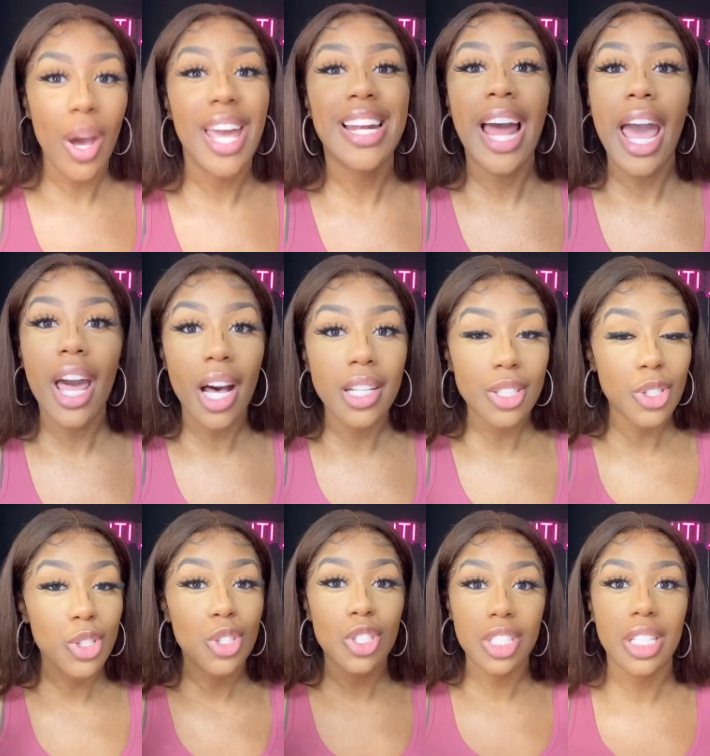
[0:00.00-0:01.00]
And I
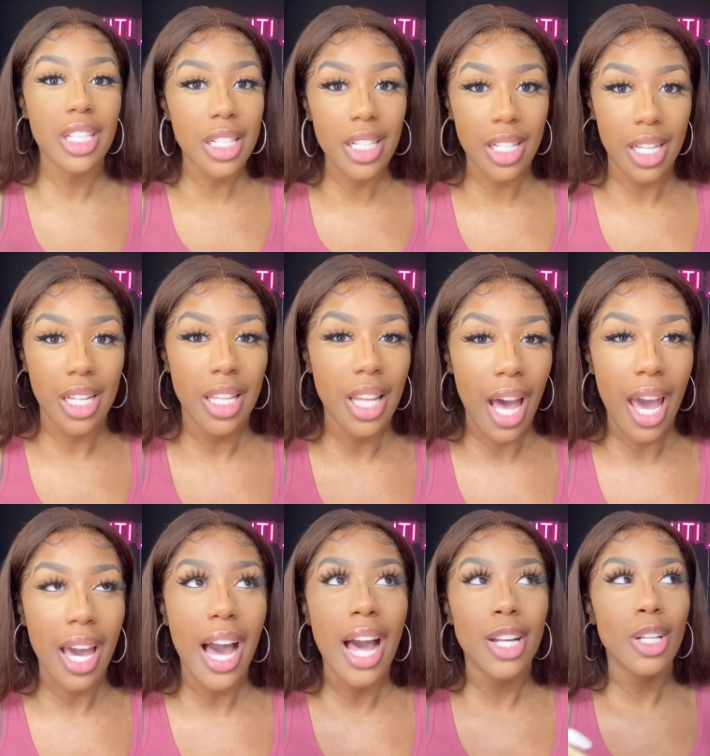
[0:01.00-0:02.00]
understood,
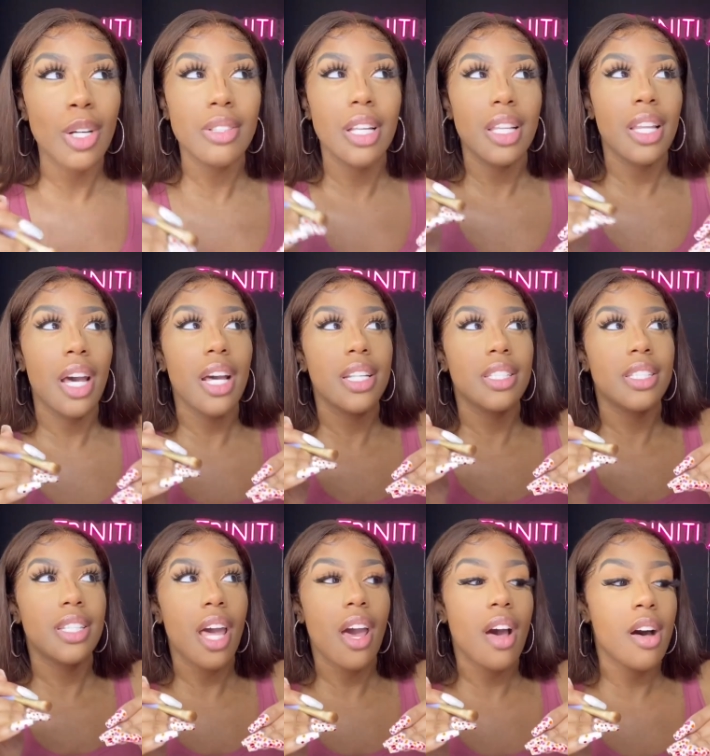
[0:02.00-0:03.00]
like, I know that that
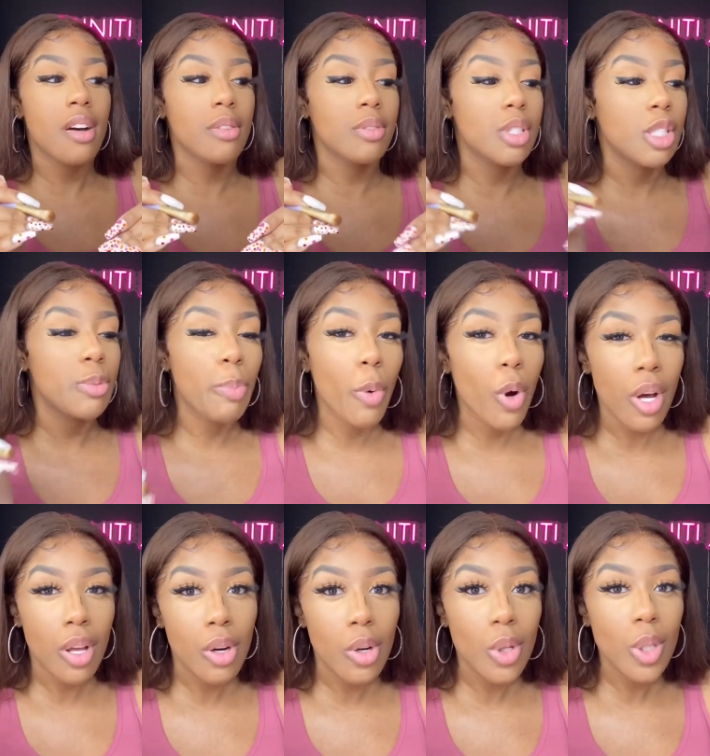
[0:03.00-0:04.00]
sounds
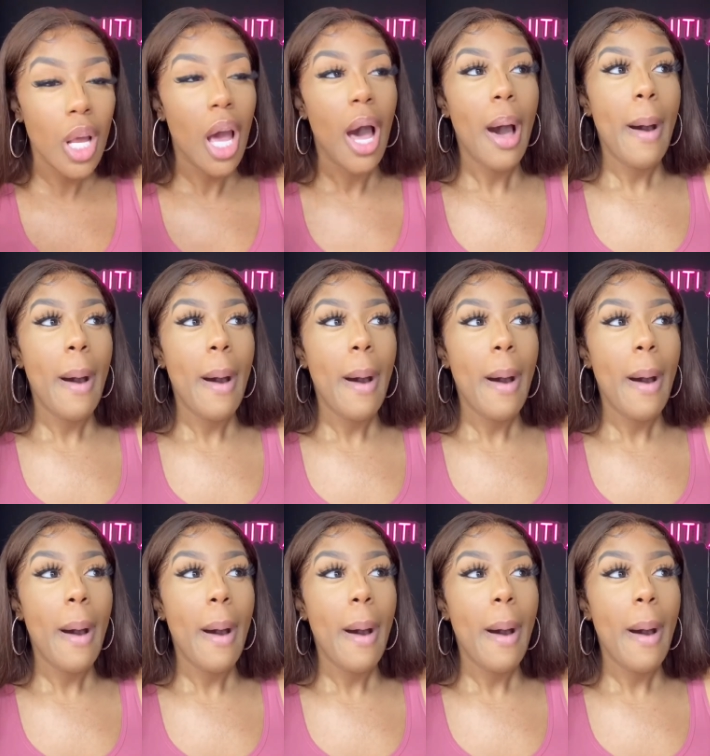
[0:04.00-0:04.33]
spoiled,